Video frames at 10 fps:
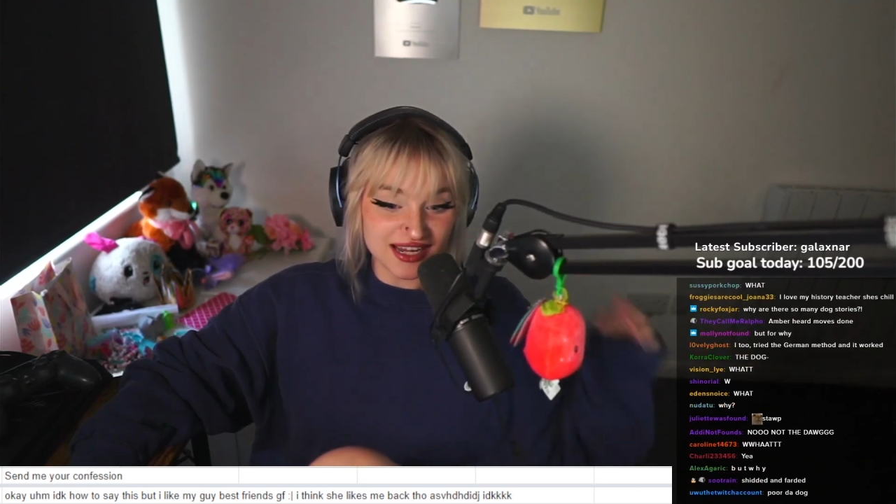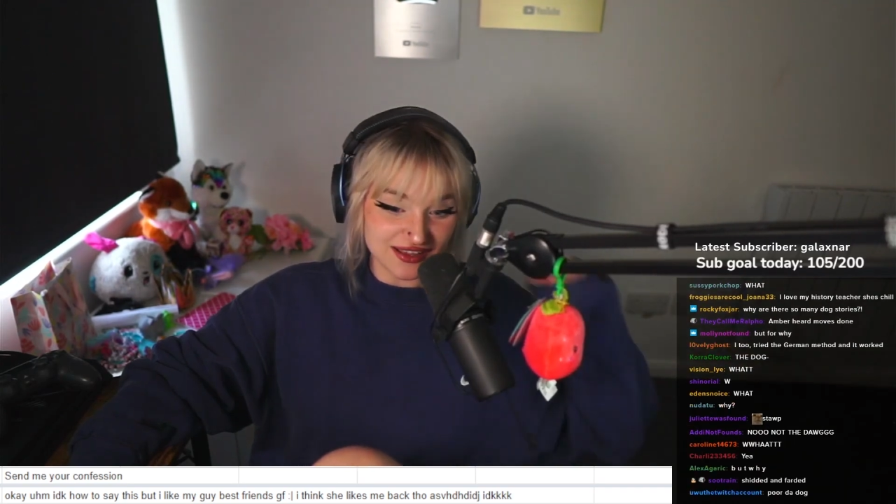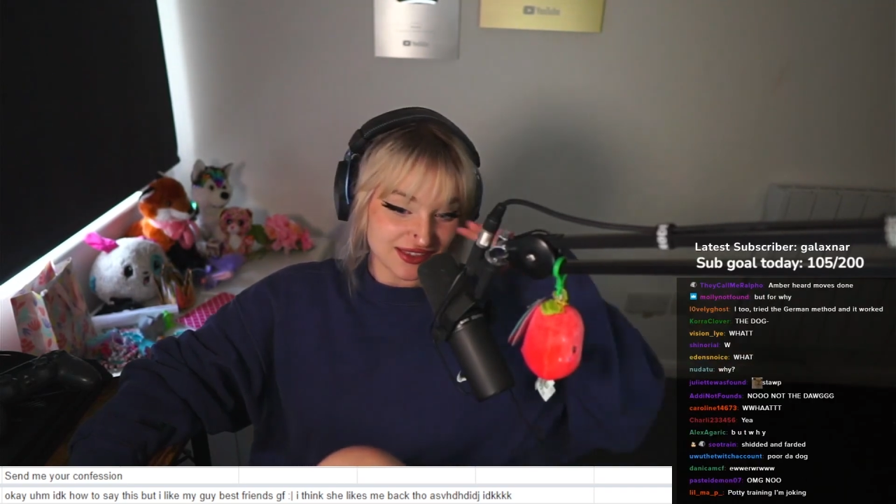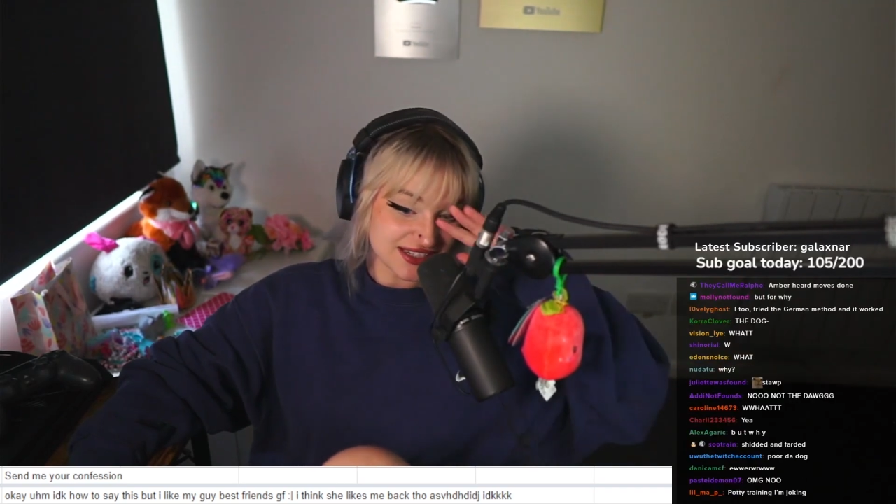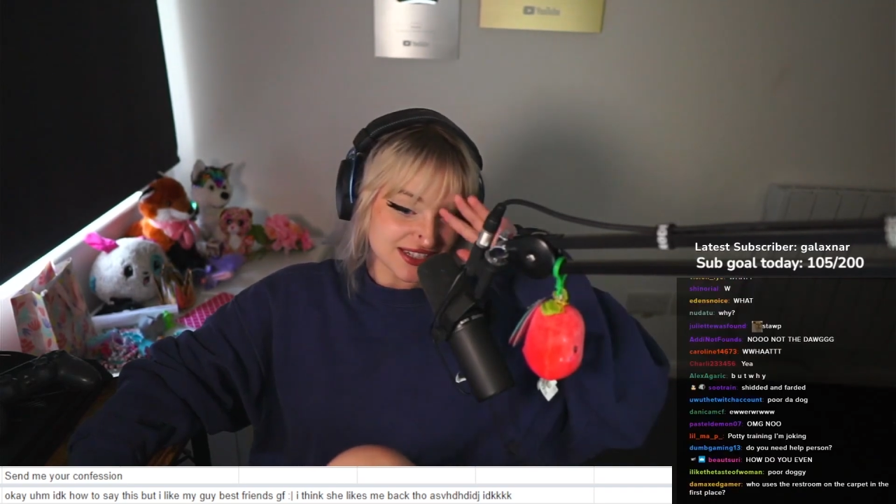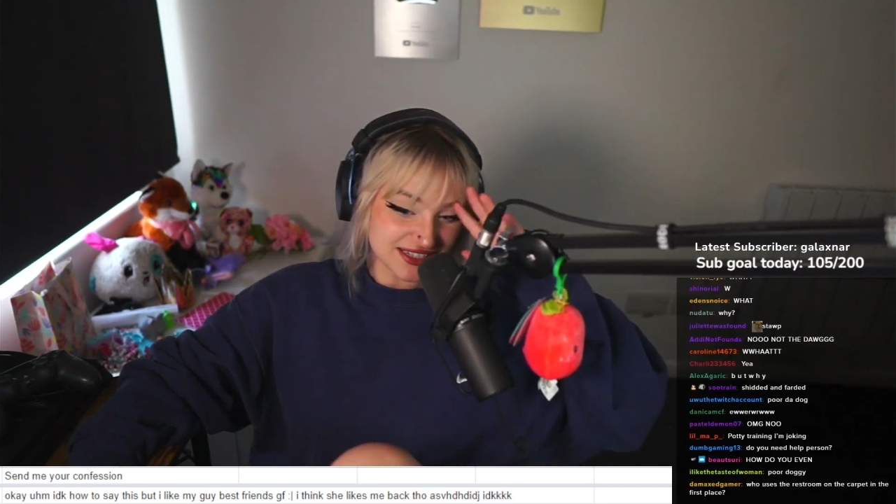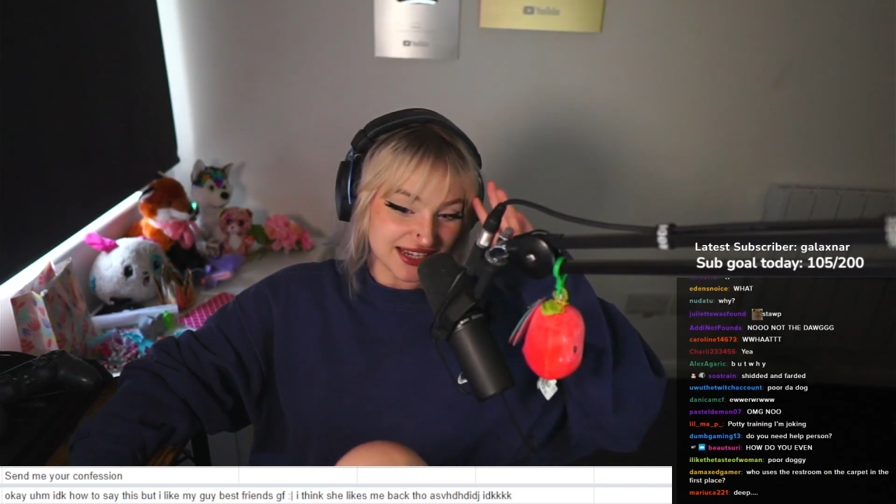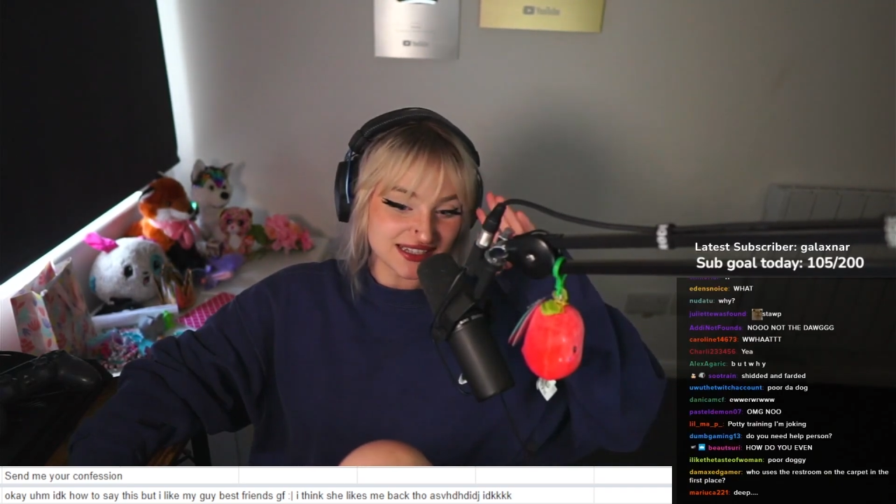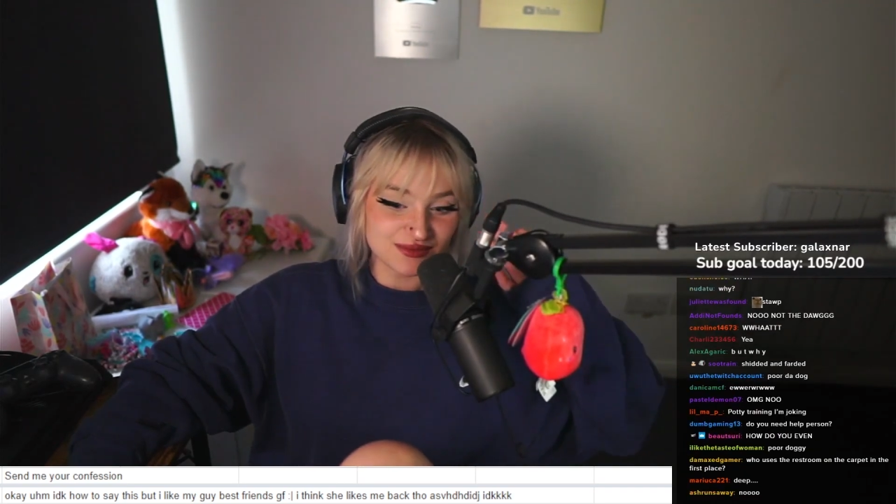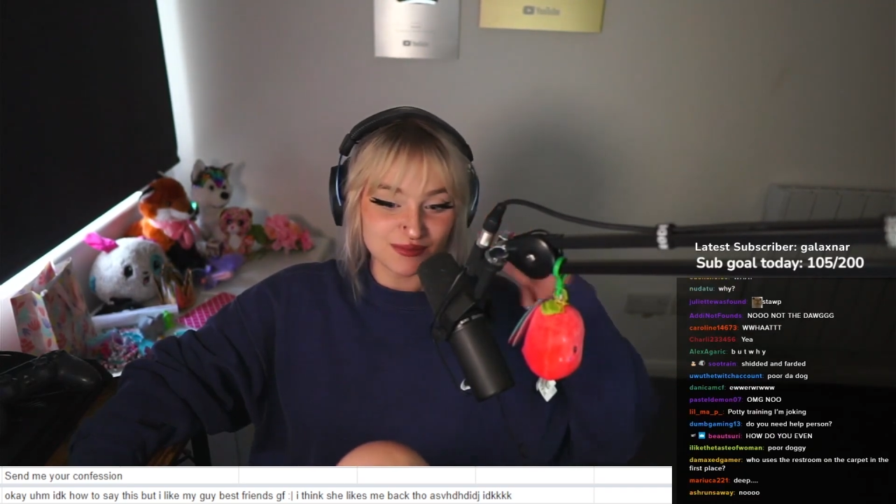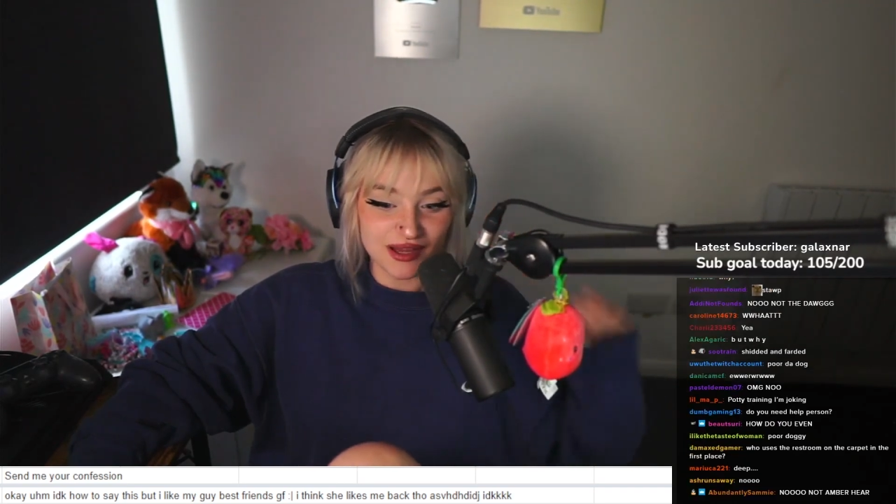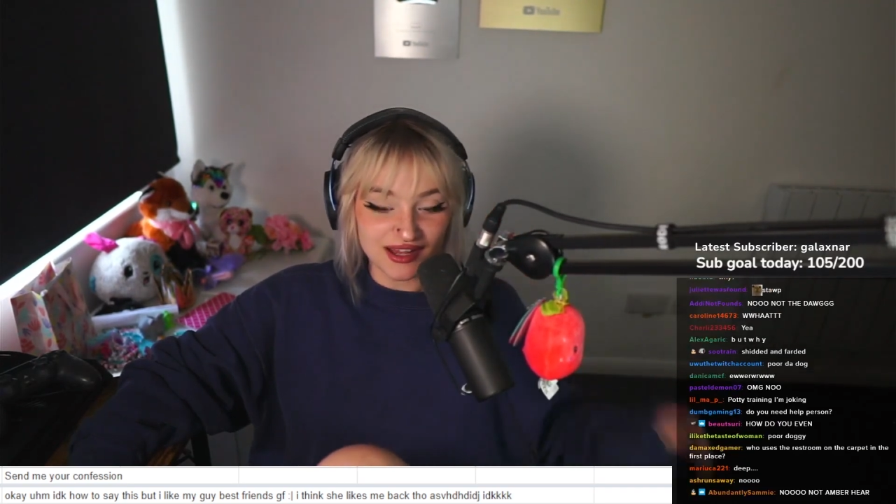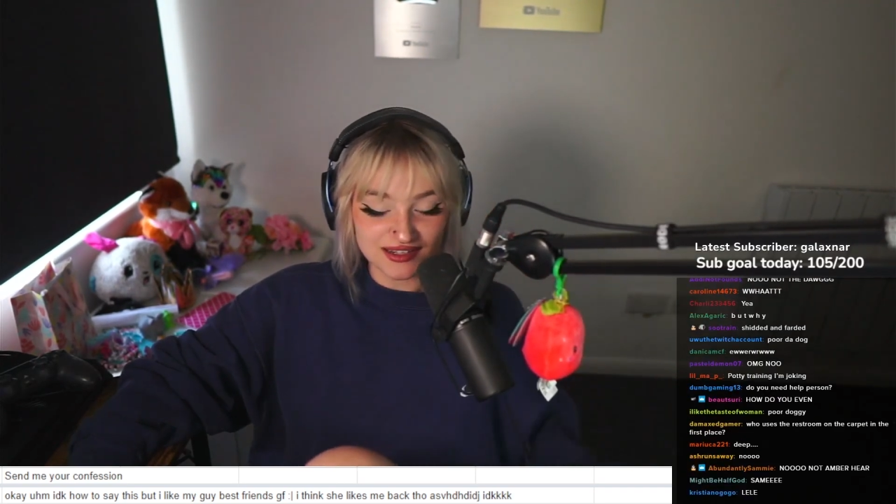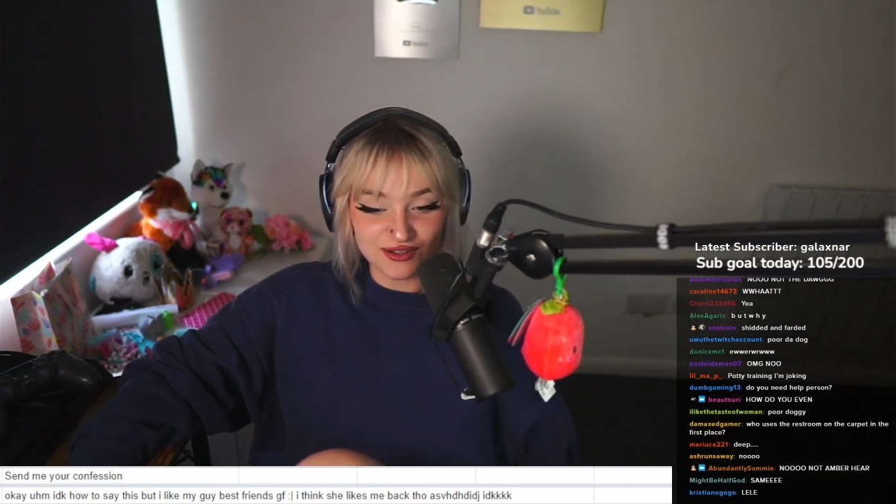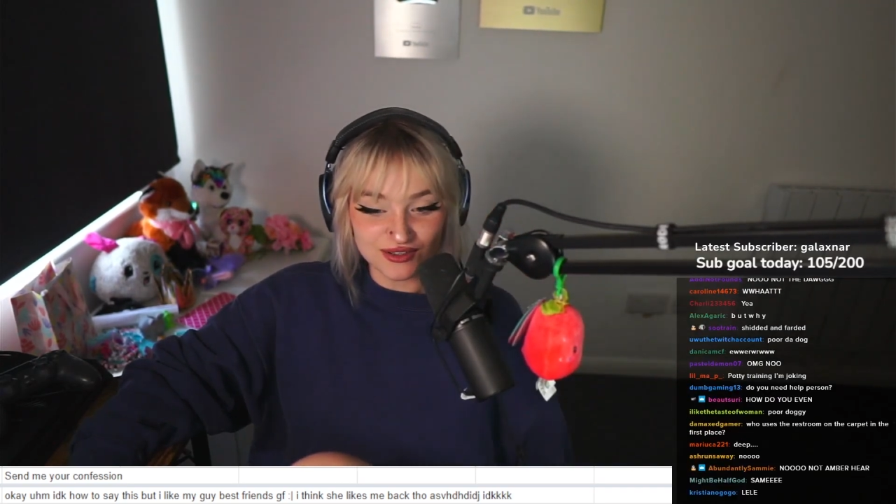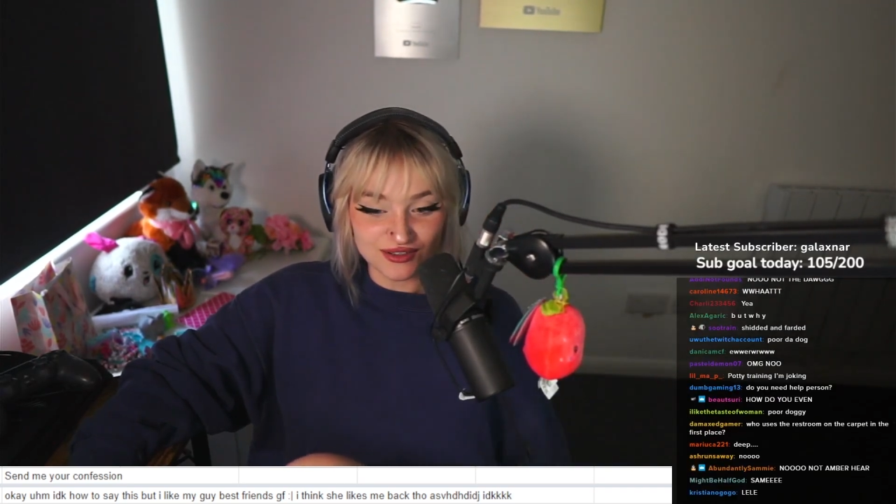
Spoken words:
I think she likes me back,